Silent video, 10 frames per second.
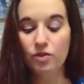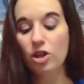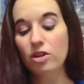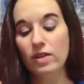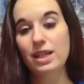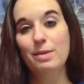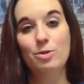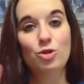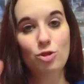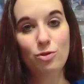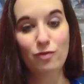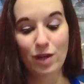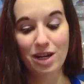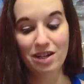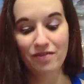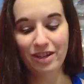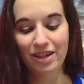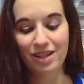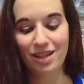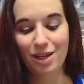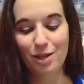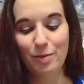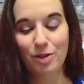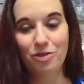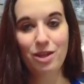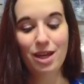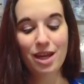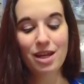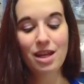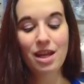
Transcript: Dark Ride number 2, very, very excited about that.